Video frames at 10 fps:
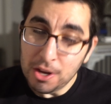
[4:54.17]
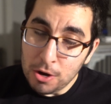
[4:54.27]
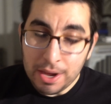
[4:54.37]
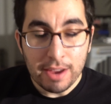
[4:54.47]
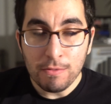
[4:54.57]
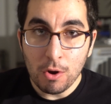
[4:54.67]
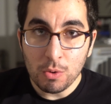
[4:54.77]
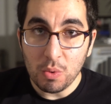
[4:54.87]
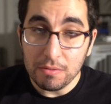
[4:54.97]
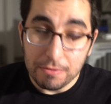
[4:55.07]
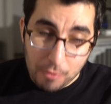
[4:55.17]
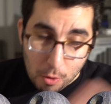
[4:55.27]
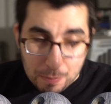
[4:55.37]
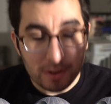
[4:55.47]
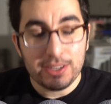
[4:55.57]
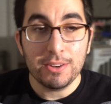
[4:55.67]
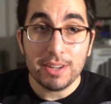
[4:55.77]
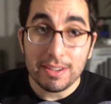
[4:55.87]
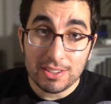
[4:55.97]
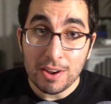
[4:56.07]
So I give Rogue One 4.2
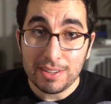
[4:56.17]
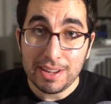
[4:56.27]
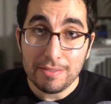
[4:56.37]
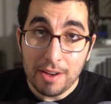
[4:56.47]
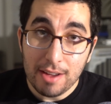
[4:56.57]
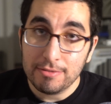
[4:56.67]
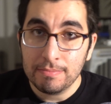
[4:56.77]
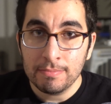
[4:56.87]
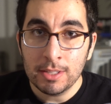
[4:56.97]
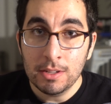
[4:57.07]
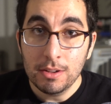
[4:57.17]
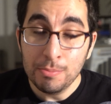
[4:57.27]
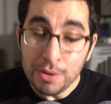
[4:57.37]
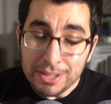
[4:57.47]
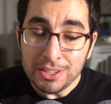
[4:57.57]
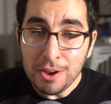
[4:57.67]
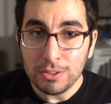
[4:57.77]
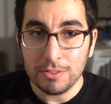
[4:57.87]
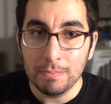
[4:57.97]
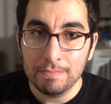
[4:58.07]
Death Stars out of 5. Pretty good Star
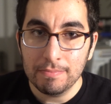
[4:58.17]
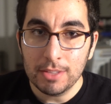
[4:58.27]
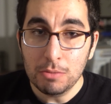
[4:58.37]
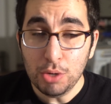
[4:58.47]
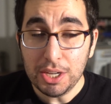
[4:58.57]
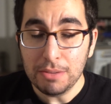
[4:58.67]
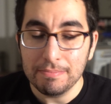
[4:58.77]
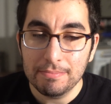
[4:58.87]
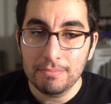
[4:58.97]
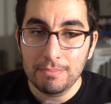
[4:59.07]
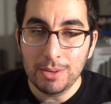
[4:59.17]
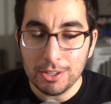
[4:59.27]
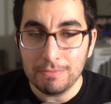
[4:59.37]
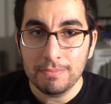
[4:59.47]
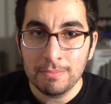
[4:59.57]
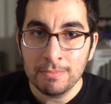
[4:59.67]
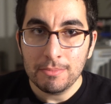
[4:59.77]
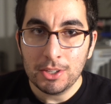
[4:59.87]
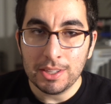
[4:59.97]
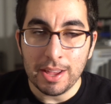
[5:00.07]
Wars film. Pretty good.
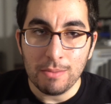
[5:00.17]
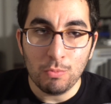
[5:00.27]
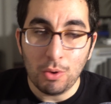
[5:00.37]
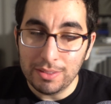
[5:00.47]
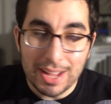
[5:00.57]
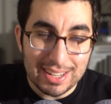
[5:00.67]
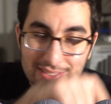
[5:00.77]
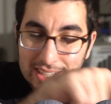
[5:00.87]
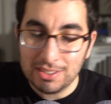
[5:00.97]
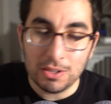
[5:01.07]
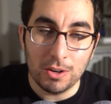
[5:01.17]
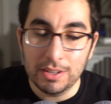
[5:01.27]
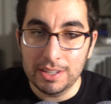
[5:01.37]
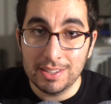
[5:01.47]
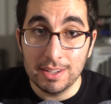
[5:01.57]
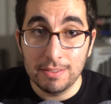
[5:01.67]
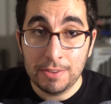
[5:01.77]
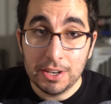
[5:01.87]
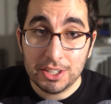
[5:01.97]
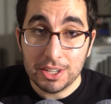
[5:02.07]
Just that one last Death Star needs to
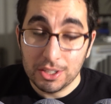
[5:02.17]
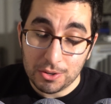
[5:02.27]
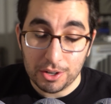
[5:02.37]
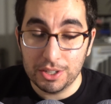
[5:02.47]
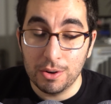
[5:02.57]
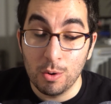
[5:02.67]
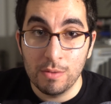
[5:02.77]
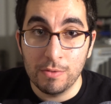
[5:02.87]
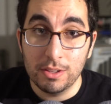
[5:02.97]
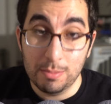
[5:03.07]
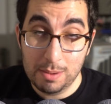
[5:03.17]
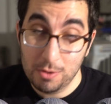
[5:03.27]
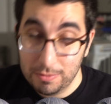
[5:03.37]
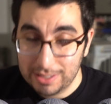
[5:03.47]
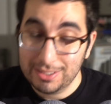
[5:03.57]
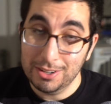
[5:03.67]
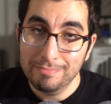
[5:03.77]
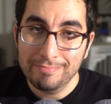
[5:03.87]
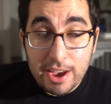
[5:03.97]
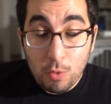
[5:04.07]
finish construction in order for it to be perfect, so.
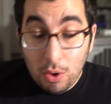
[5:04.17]
Yeah,